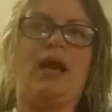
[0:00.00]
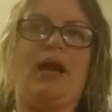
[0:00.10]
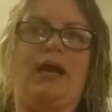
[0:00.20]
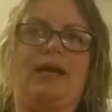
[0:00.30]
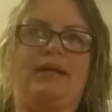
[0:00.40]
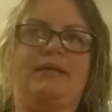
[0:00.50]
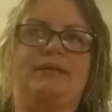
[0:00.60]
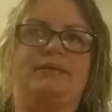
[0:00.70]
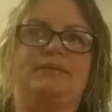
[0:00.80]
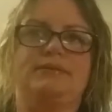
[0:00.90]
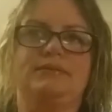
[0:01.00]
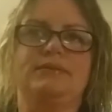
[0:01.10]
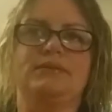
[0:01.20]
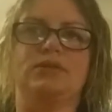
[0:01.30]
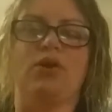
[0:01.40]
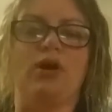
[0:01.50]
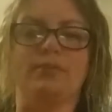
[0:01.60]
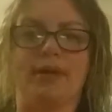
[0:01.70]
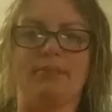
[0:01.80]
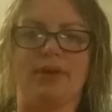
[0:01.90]
I
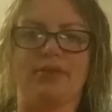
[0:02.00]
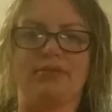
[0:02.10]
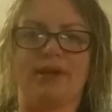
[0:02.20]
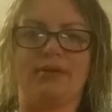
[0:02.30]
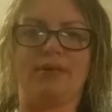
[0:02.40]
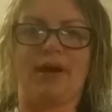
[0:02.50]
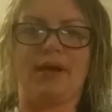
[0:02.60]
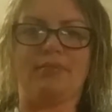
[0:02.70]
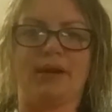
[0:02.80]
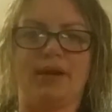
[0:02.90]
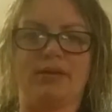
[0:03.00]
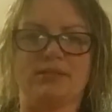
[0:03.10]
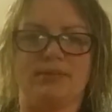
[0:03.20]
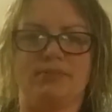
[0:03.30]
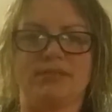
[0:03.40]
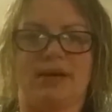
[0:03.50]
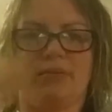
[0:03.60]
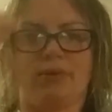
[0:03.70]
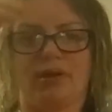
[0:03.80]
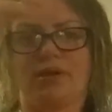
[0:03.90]
called my mother right away. My husband was
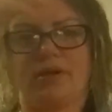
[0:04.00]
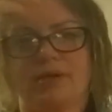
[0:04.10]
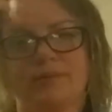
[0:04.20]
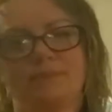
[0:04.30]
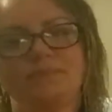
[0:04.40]
at work.